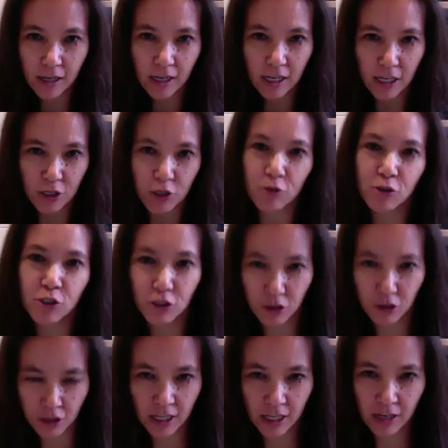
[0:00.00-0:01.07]
it used to
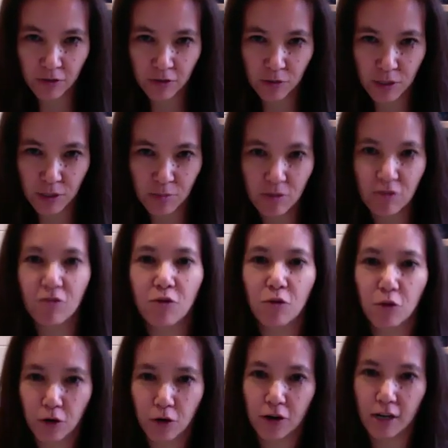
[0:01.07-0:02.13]
look like for me
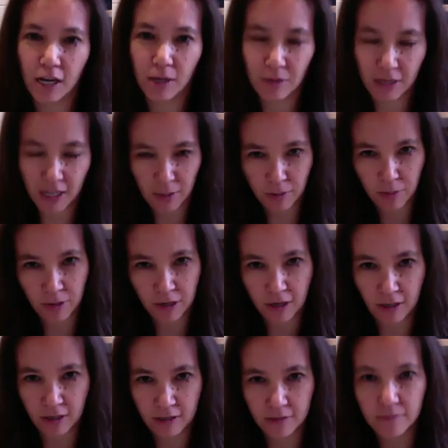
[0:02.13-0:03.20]
before I became a parent.
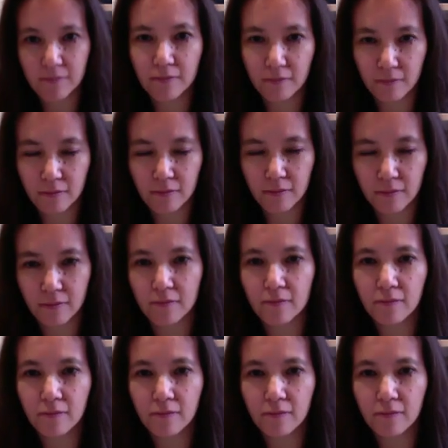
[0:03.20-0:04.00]
Mm-hmm.